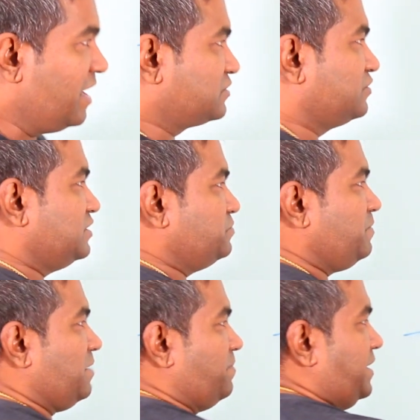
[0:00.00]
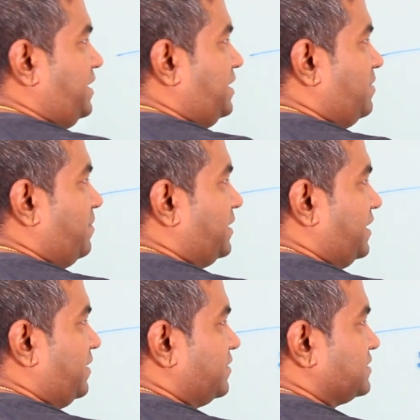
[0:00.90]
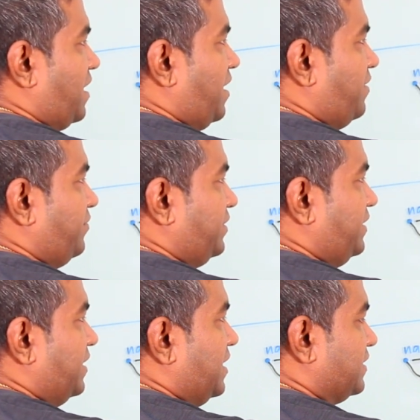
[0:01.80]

So this may be in memory address 100,